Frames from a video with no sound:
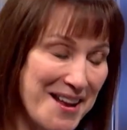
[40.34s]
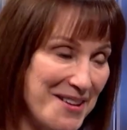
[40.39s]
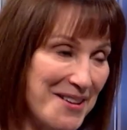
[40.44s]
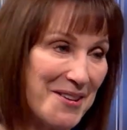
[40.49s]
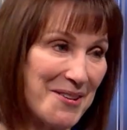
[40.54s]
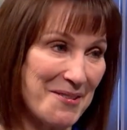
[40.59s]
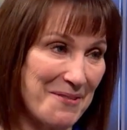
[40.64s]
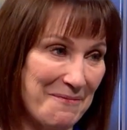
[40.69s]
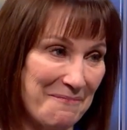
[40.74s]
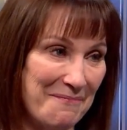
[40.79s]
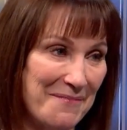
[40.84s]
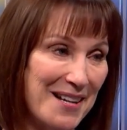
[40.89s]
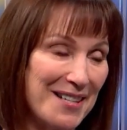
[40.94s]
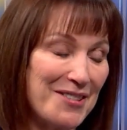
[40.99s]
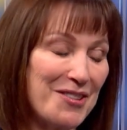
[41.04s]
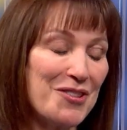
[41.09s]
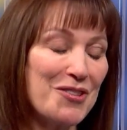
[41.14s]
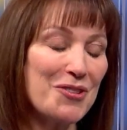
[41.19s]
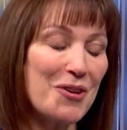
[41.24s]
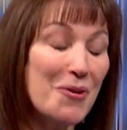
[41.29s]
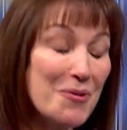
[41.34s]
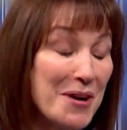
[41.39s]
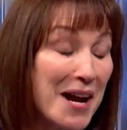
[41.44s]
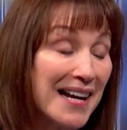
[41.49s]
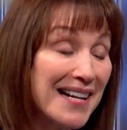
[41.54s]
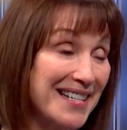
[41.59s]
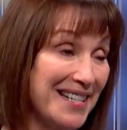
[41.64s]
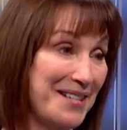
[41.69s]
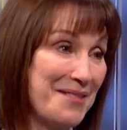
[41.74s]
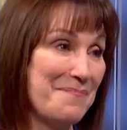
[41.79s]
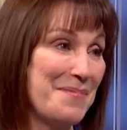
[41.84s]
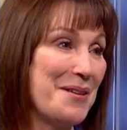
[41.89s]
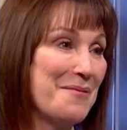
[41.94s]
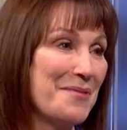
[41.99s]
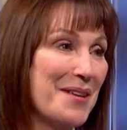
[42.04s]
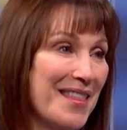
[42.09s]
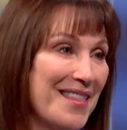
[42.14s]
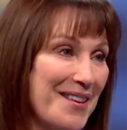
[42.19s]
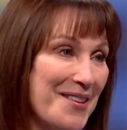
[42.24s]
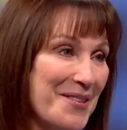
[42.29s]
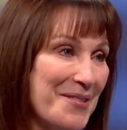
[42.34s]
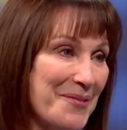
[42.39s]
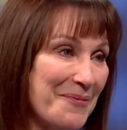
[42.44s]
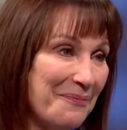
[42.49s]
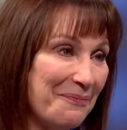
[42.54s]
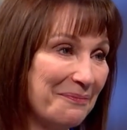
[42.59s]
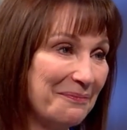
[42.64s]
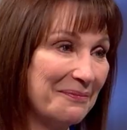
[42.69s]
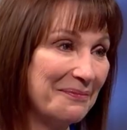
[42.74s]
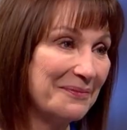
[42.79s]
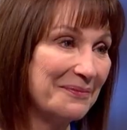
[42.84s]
Thank you. It's so nice to be with you. Well,